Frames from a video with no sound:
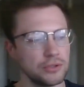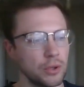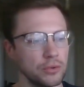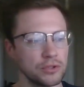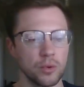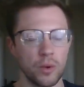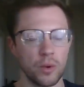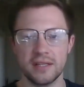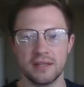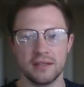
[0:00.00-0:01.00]
And they
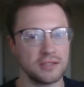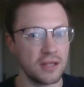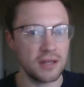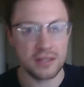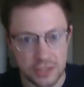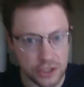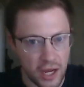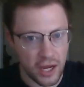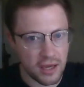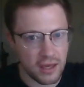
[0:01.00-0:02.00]
said that they did, well, it's
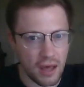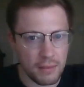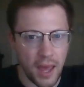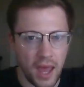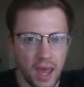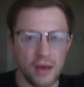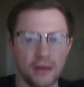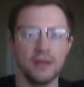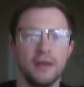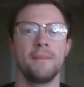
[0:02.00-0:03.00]
this address, and it
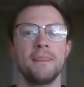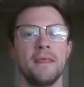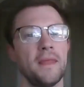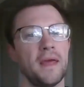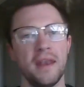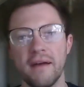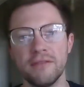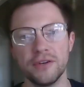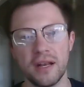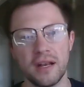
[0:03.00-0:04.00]
went to this address, but I
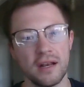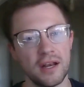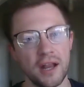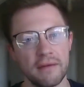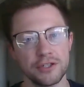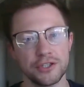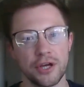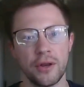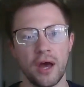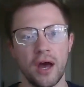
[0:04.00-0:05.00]
have an email that
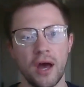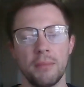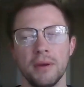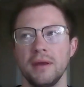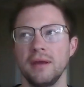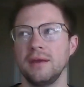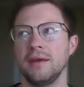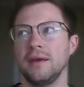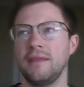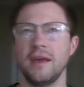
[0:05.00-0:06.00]
I wrote that says
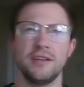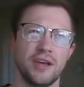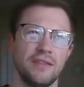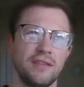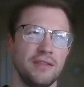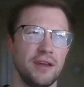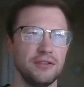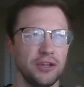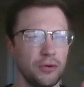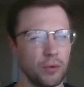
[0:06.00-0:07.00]
this is the right address for it
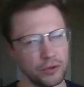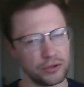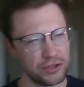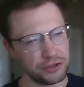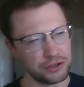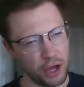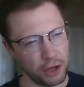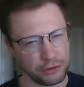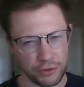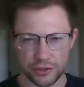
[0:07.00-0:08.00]
to go to.
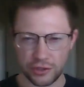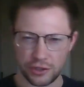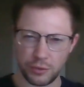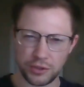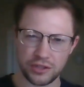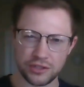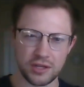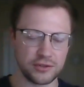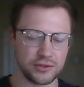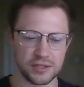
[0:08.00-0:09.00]
Anyway,
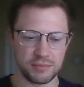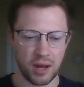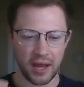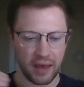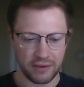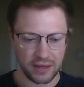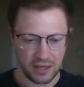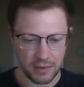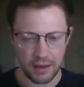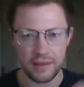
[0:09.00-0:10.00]
he
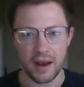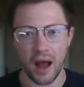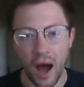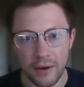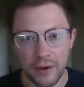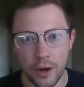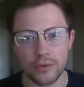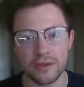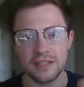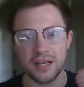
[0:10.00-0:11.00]
said, she said,
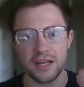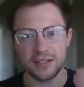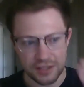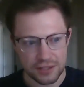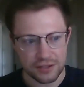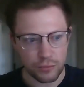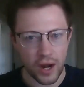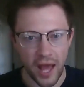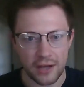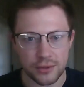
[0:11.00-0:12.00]
here they,
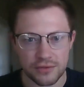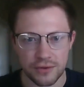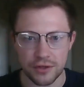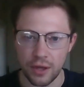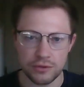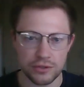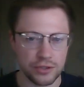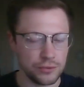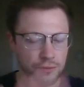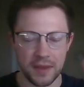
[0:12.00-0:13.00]
whatever.
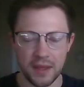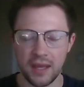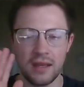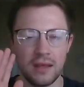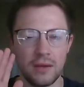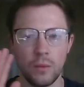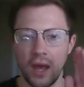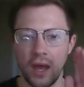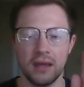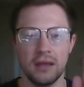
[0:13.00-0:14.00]
Anyway, the
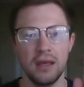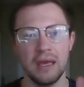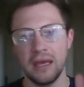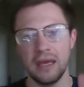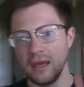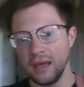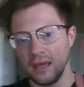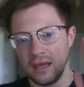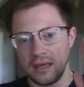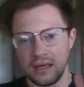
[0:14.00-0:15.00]
broker was like, so
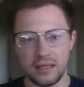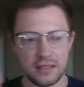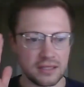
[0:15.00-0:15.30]
sorry.